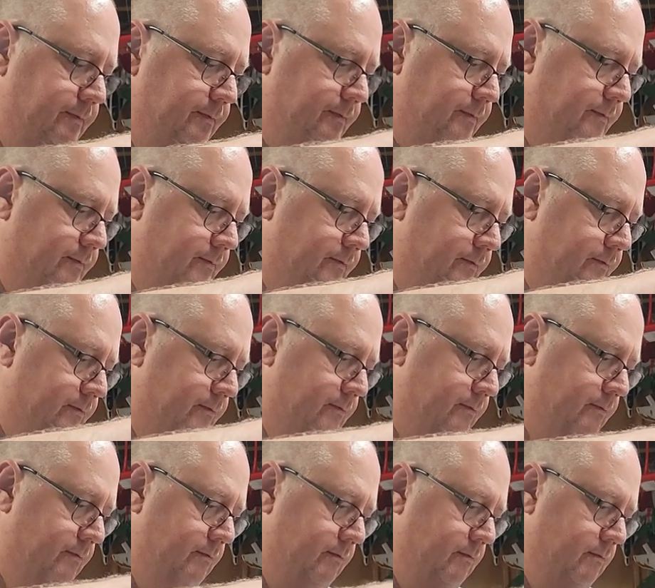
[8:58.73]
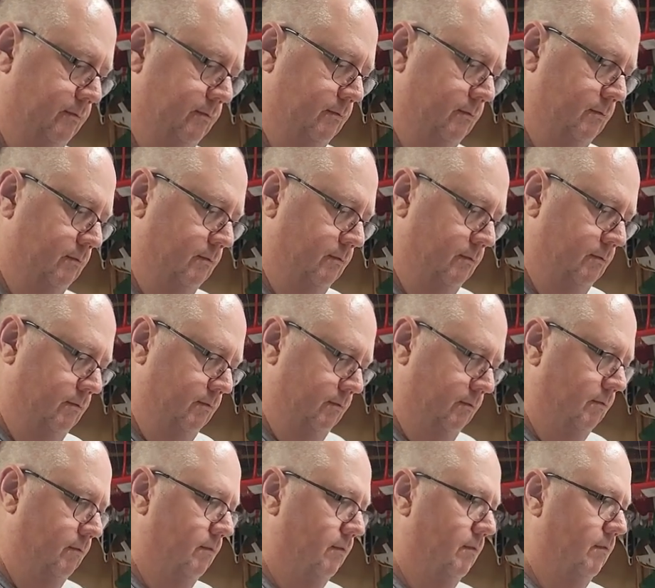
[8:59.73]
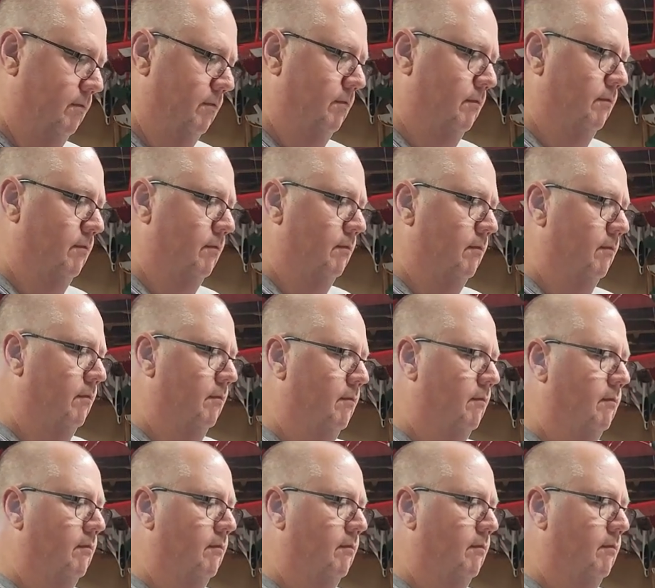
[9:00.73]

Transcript: (silence)